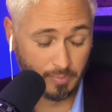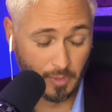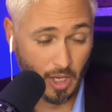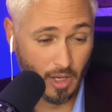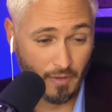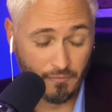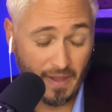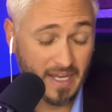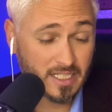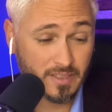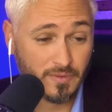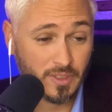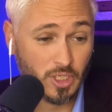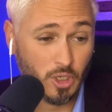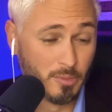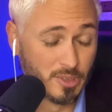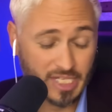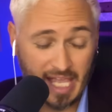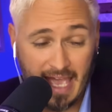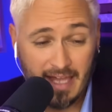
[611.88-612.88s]
effectively
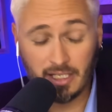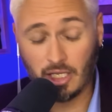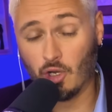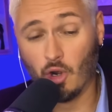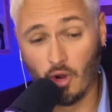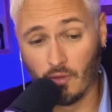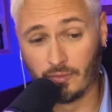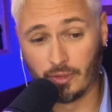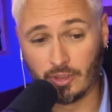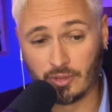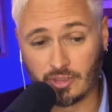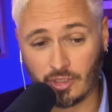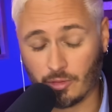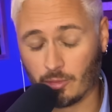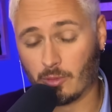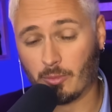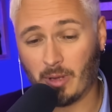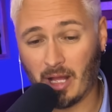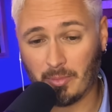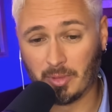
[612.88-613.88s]
almost handing it over to the
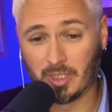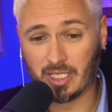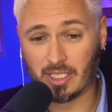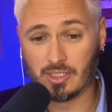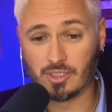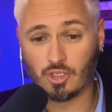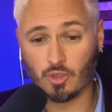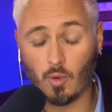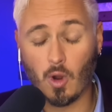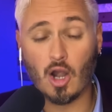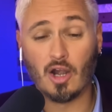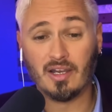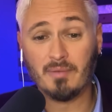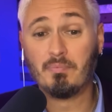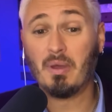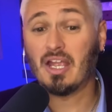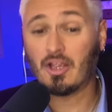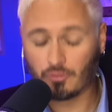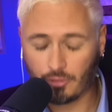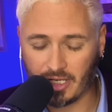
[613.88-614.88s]
Republicans who are a
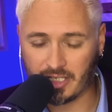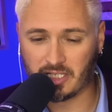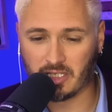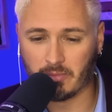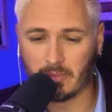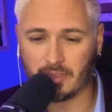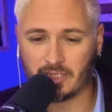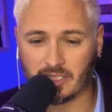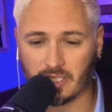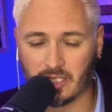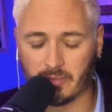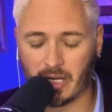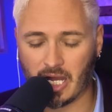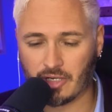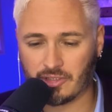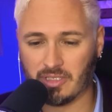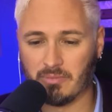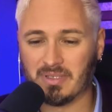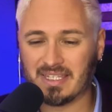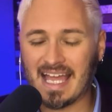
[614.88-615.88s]
bigger threat to, to
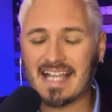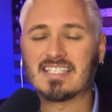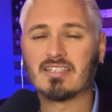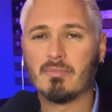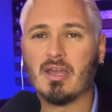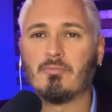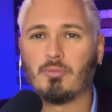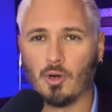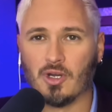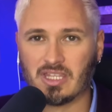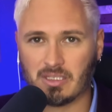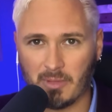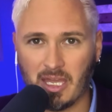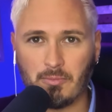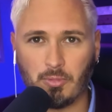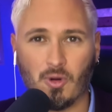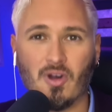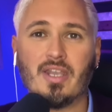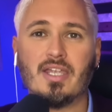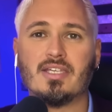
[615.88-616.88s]
democracy. But that's the main point. The main
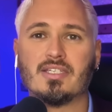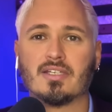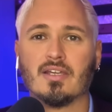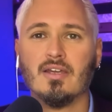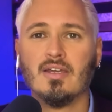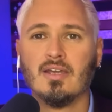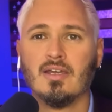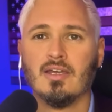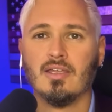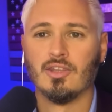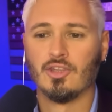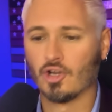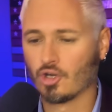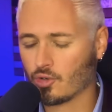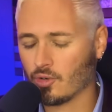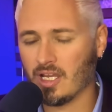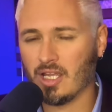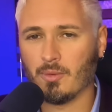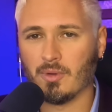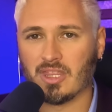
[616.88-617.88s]
point is they're
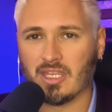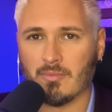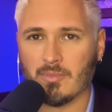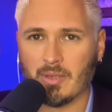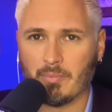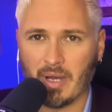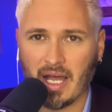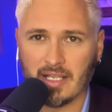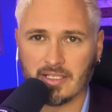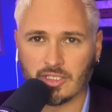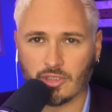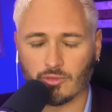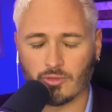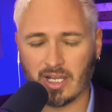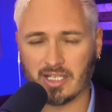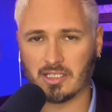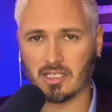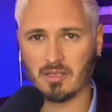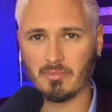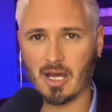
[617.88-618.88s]
agreeing with him that Biden's a
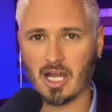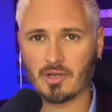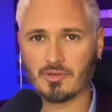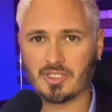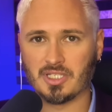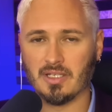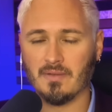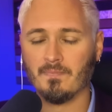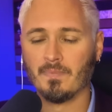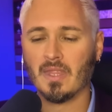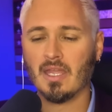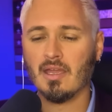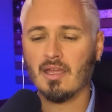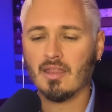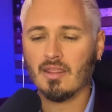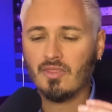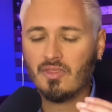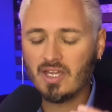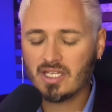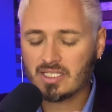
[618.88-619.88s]
threat to democracy.
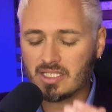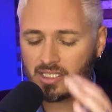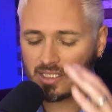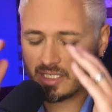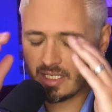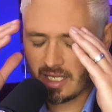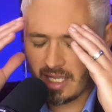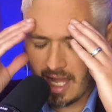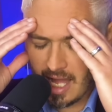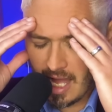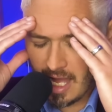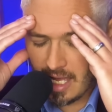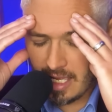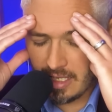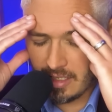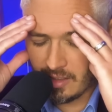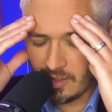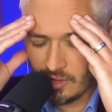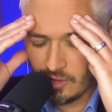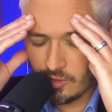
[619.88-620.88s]
This is the
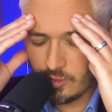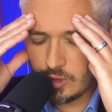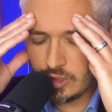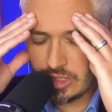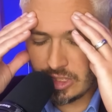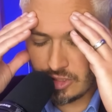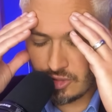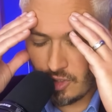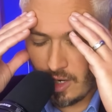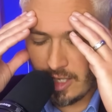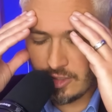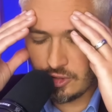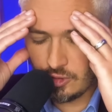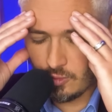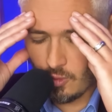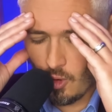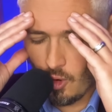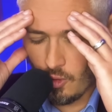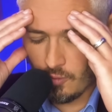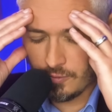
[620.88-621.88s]
guy who just tried
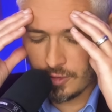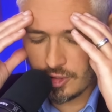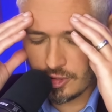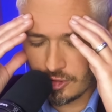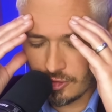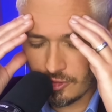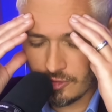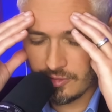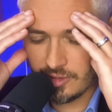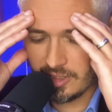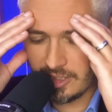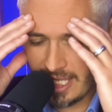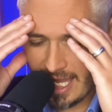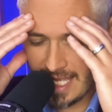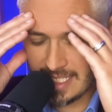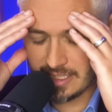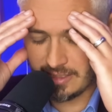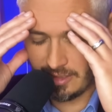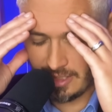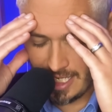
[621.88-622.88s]
to overturn the
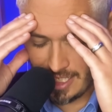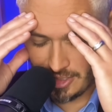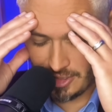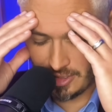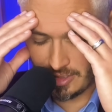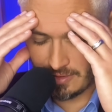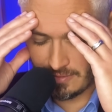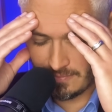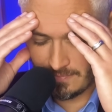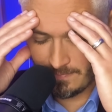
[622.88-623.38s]
last election.